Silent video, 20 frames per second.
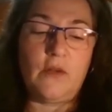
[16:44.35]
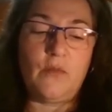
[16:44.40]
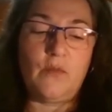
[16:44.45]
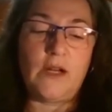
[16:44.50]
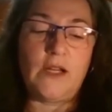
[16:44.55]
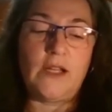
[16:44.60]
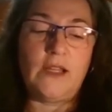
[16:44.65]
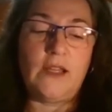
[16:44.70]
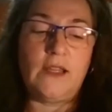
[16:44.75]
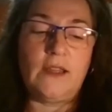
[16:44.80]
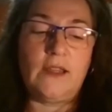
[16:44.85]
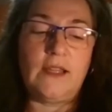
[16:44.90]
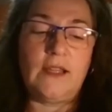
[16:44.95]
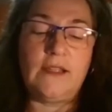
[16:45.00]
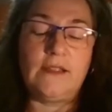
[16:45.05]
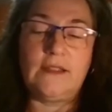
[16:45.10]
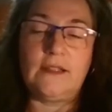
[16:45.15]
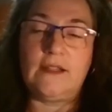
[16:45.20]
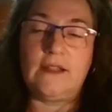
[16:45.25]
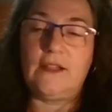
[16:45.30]
And one of the
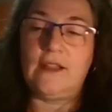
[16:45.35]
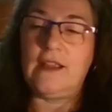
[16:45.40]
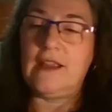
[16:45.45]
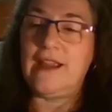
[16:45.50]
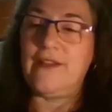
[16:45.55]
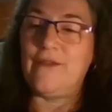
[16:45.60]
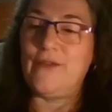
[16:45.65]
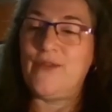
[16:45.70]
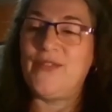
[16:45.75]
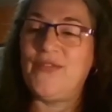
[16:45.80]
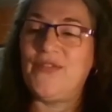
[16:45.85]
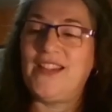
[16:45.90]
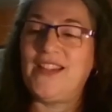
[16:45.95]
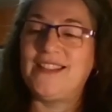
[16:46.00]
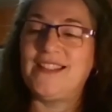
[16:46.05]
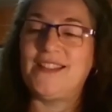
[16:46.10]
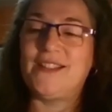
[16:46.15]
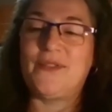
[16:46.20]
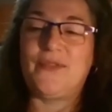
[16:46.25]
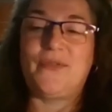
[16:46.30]
things, everyone
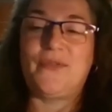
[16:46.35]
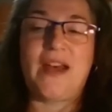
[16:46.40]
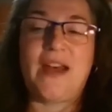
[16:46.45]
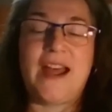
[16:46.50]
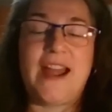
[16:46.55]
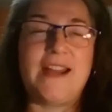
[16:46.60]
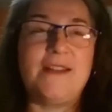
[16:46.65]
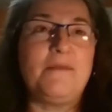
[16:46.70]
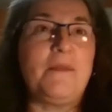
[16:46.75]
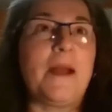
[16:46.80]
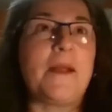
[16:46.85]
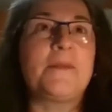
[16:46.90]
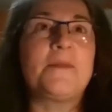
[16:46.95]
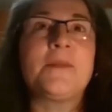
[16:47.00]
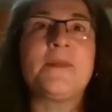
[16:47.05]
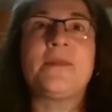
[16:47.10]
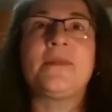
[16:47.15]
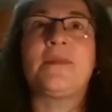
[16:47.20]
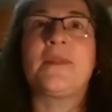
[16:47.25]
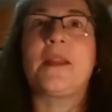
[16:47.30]
thinks it's a fad, but
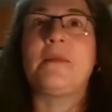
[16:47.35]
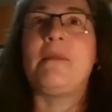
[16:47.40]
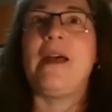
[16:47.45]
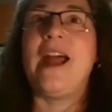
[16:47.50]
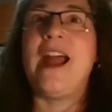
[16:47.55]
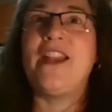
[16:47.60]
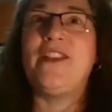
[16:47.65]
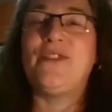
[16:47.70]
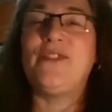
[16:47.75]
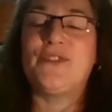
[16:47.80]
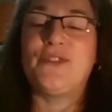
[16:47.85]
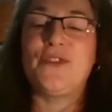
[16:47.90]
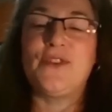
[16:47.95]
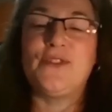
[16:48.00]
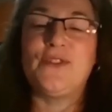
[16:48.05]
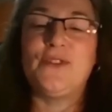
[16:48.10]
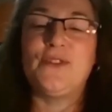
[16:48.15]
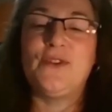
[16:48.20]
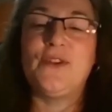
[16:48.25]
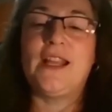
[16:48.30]
man, you
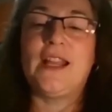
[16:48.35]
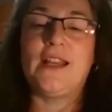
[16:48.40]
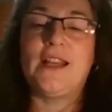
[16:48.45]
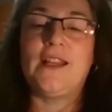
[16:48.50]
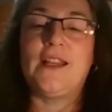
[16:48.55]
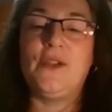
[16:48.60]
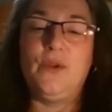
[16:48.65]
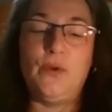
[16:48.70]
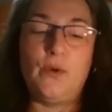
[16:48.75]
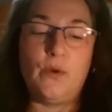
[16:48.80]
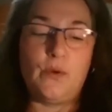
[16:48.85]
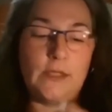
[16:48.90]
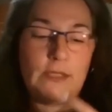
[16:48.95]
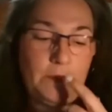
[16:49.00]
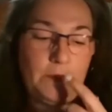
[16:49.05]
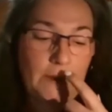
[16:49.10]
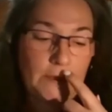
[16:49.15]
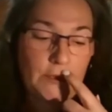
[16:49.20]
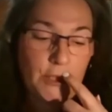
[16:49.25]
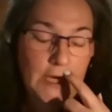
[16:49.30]
start doing it and you
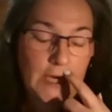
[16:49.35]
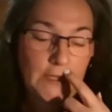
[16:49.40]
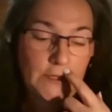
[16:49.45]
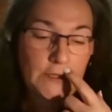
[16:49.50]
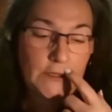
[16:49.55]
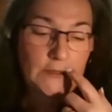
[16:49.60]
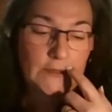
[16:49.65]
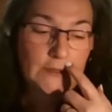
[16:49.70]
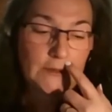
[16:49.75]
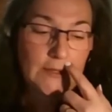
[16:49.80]
notice big changes.